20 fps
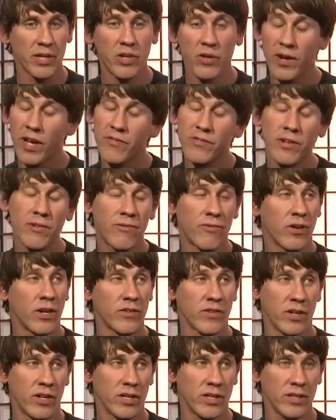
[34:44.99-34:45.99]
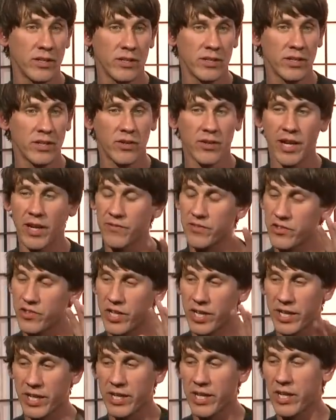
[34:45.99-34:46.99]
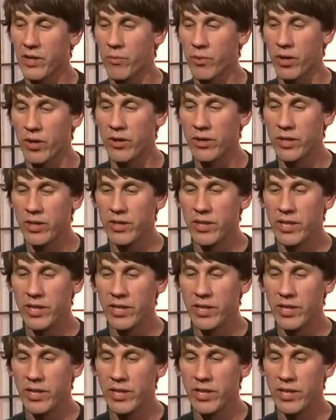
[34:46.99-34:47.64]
You don't have to have friends on it. You don't mm-hmm. have to check in anywhere.